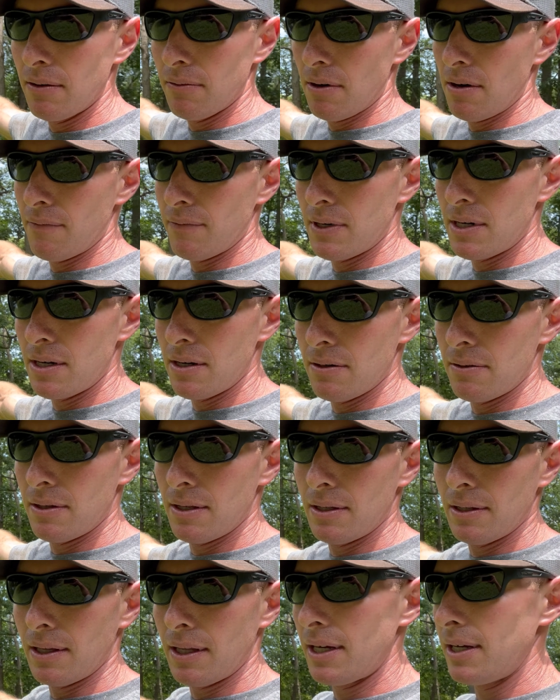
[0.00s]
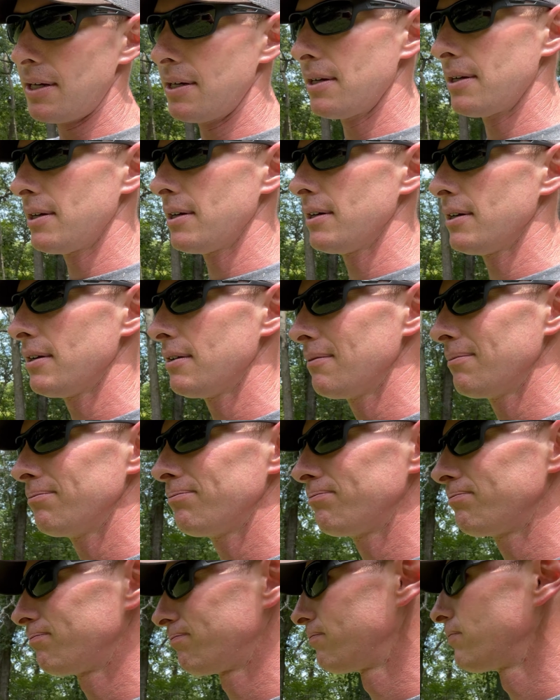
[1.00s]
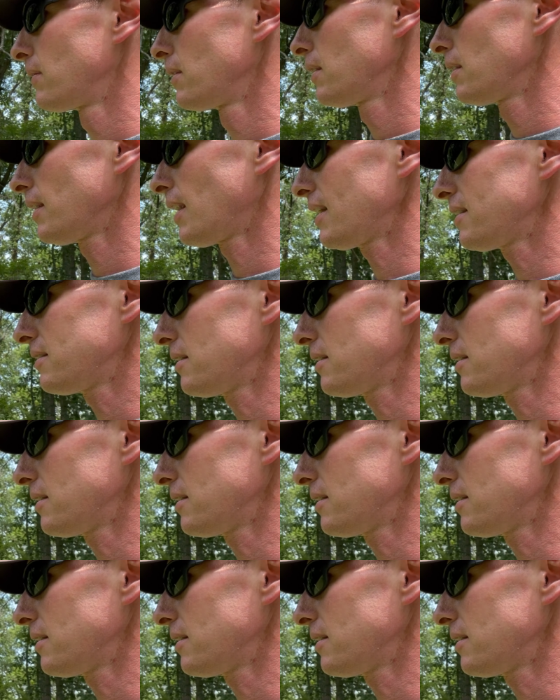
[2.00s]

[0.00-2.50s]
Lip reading: right over here that Lane likes